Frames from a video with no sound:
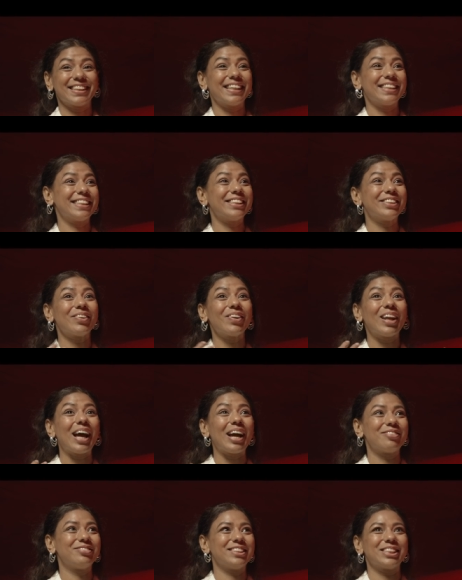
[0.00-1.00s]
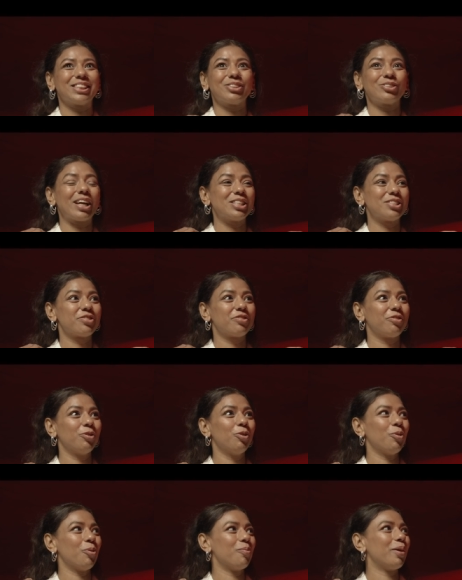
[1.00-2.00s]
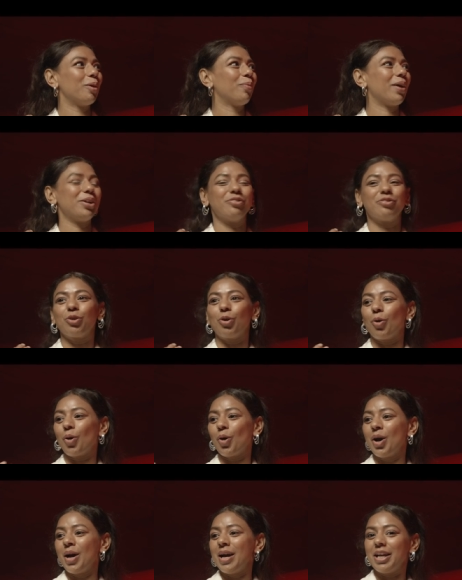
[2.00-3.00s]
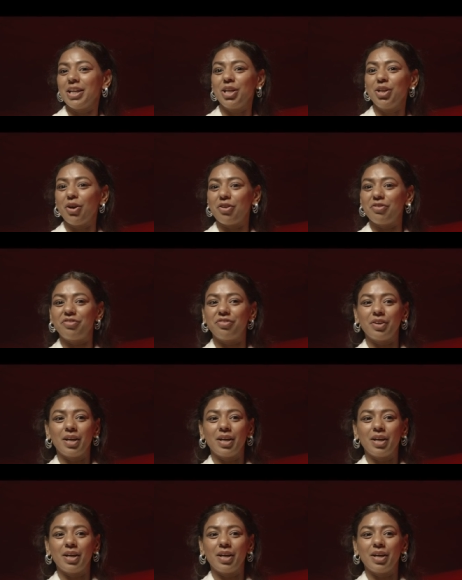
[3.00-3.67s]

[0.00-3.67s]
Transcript: say, did your life just transform where you've got, you know,